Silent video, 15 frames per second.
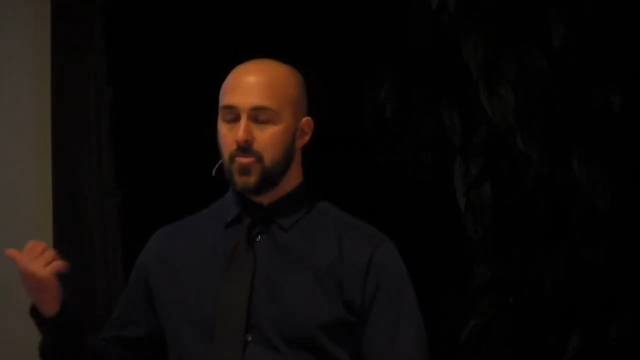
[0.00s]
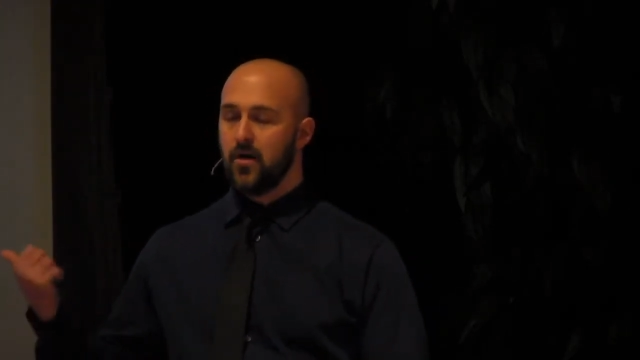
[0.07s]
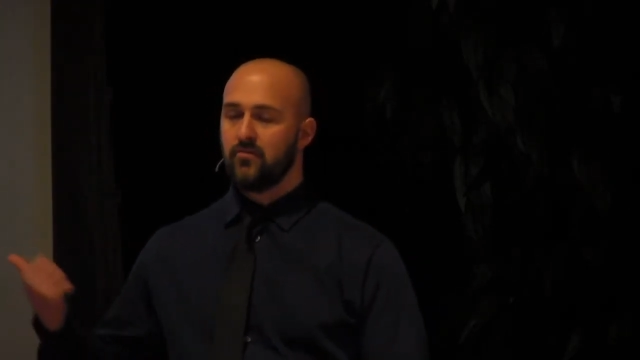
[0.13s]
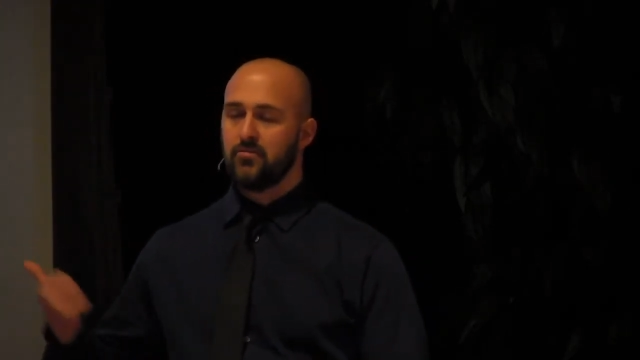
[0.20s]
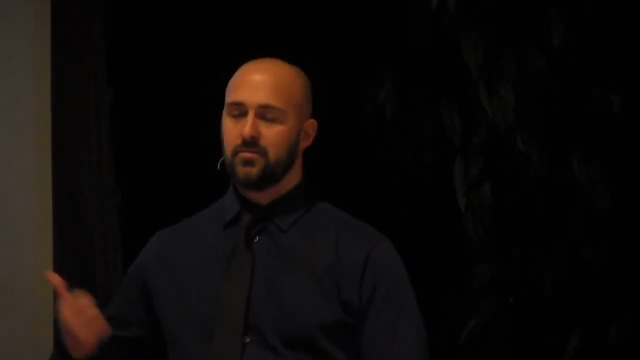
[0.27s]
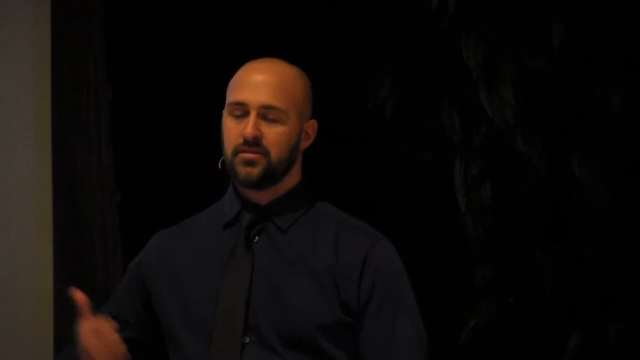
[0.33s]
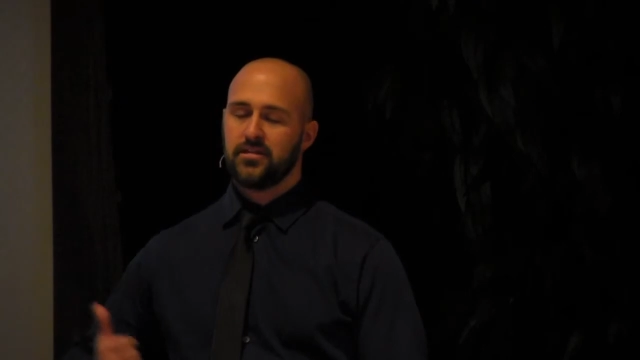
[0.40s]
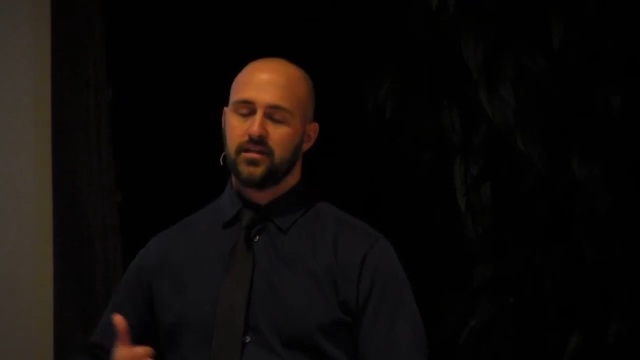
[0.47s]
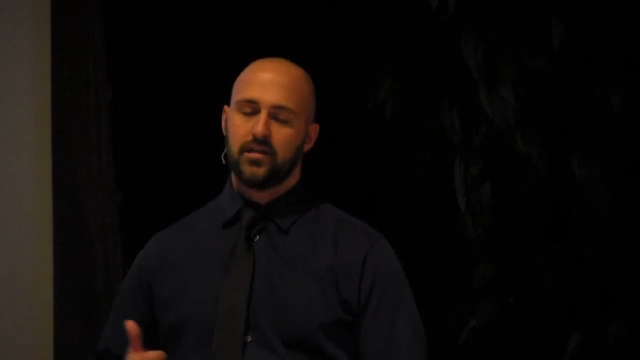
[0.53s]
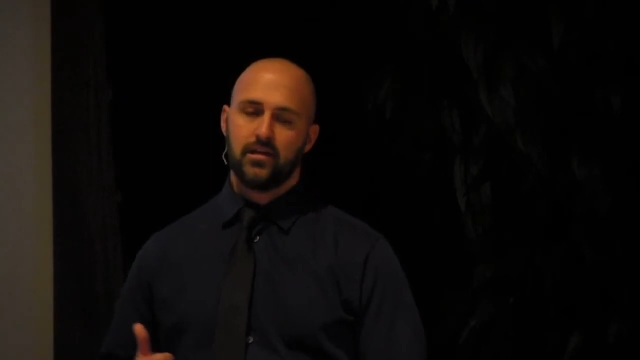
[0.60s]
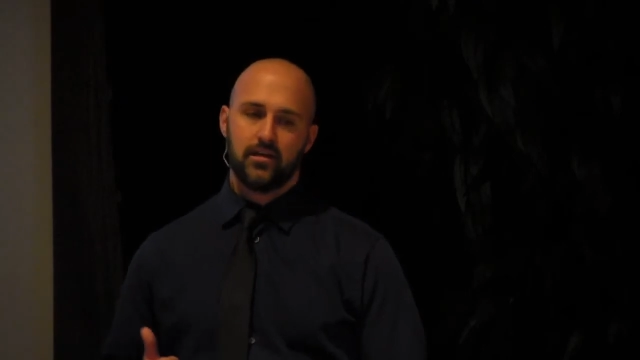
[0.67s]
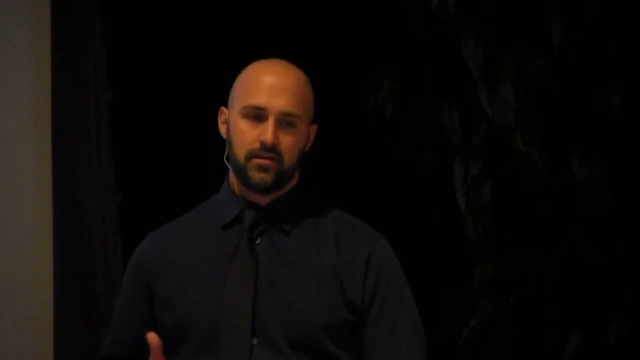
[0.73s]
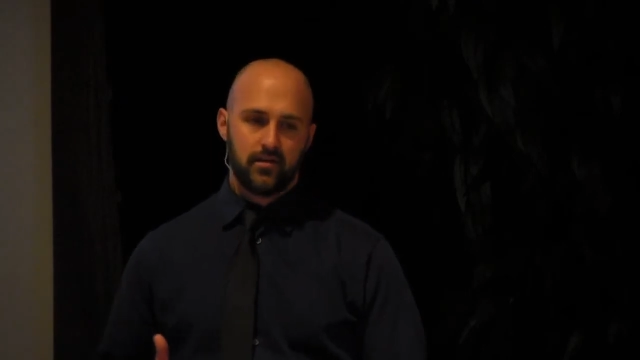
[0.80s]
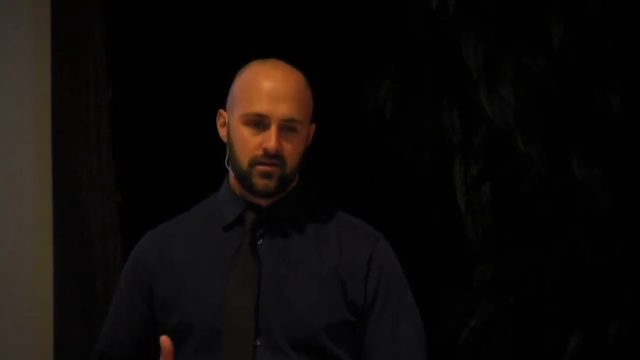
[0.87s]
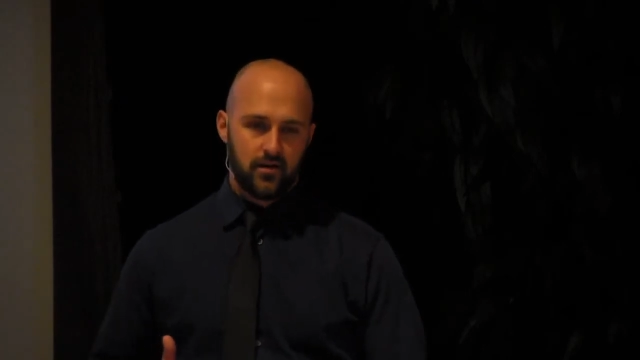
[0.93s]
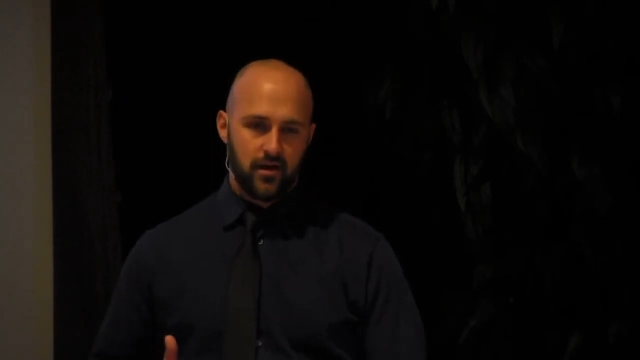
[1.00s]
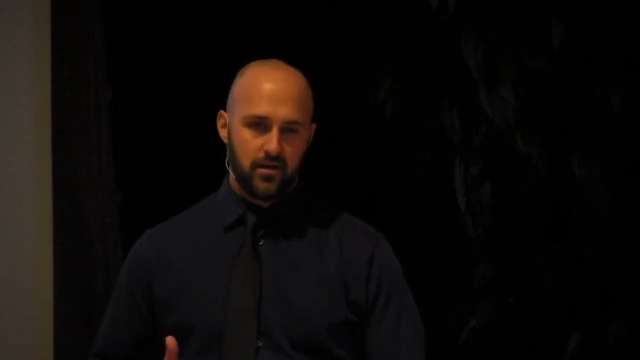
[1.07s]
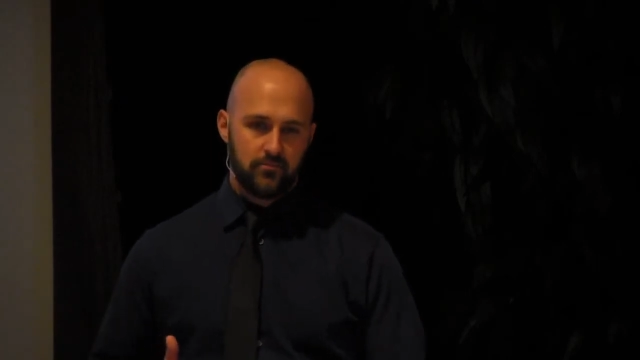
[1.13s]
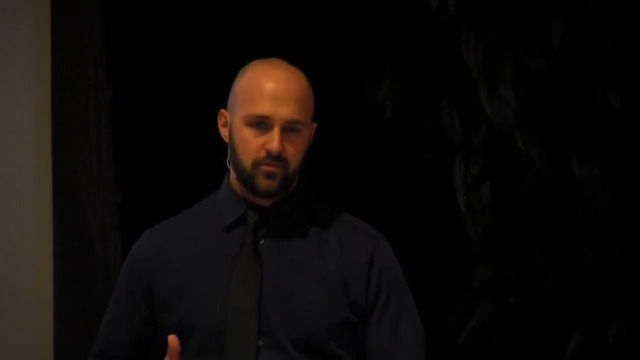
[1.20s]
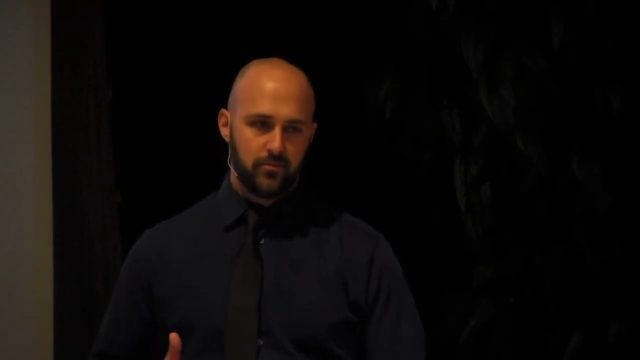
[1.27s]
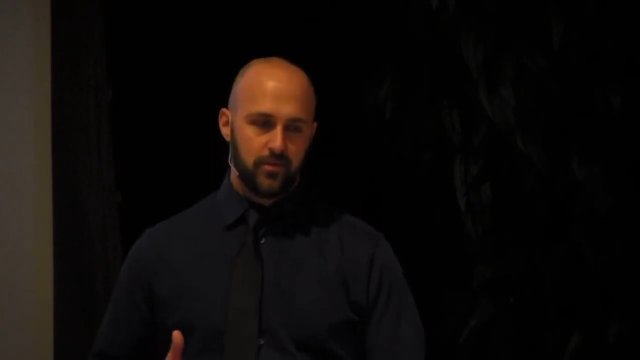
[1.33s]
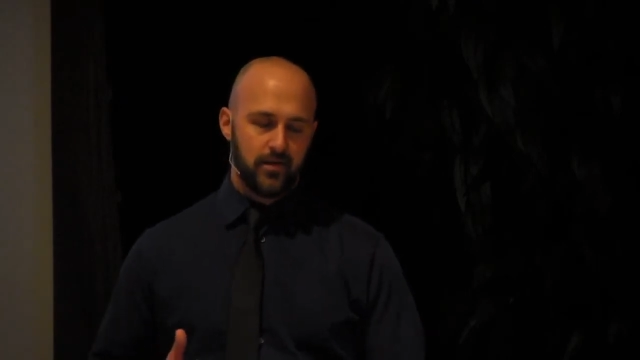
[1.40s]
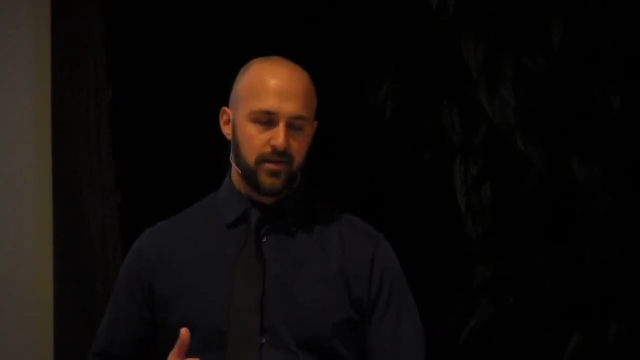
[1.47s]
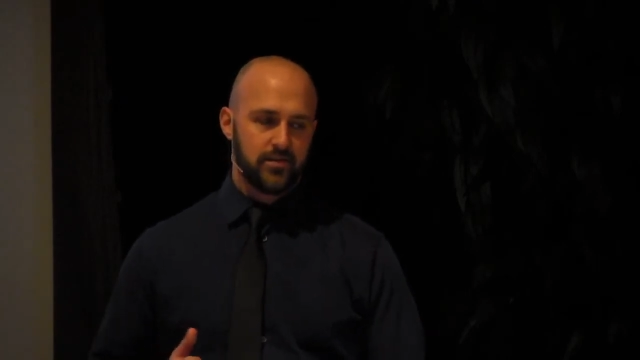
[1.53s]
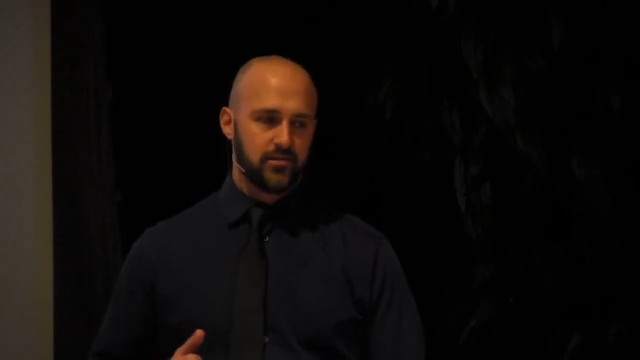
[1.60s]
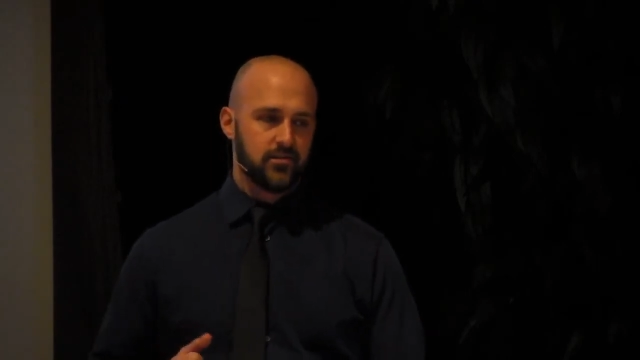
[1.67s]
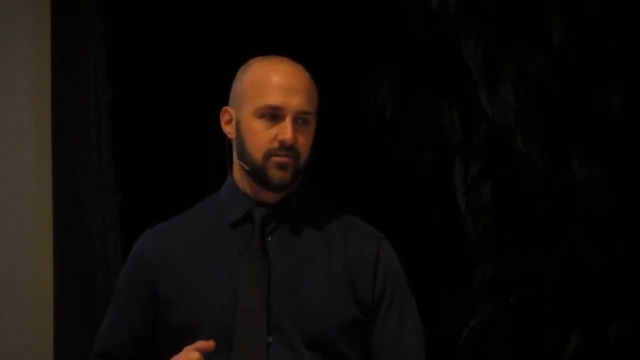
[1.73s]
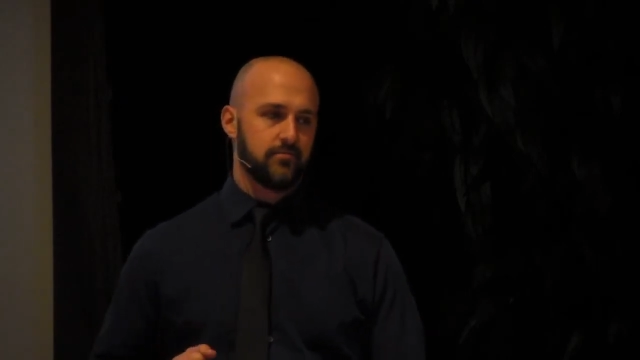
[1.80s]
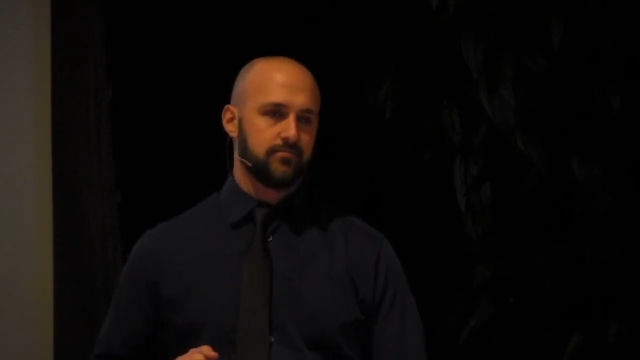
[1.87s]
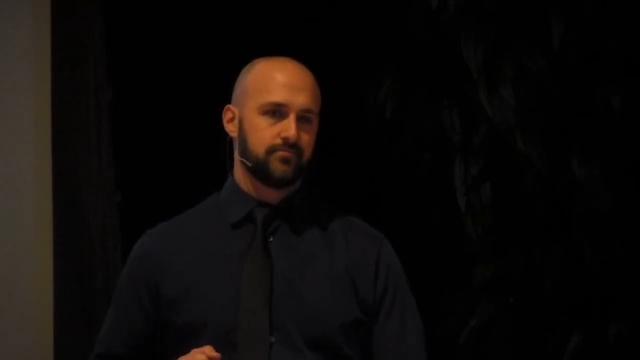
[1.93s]
of a particular lion
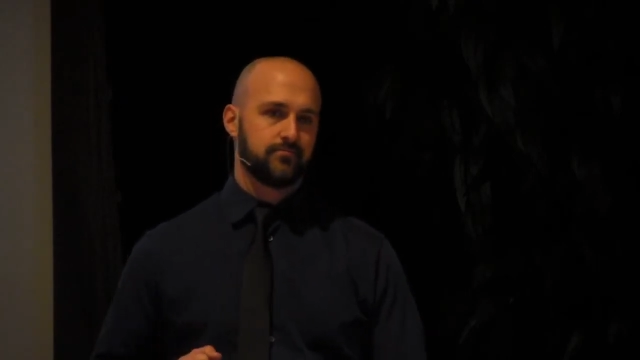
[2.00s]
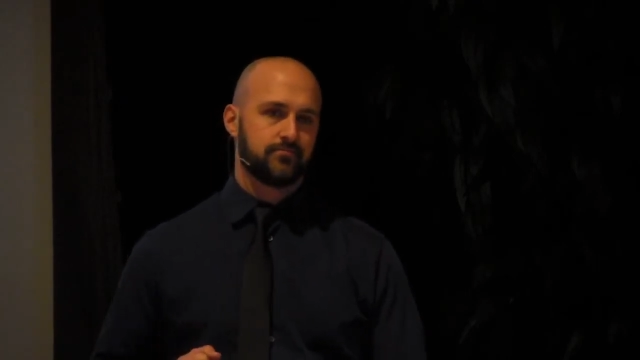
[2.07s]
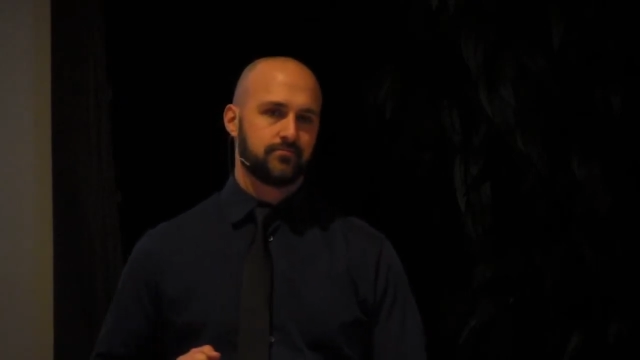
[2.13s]
population.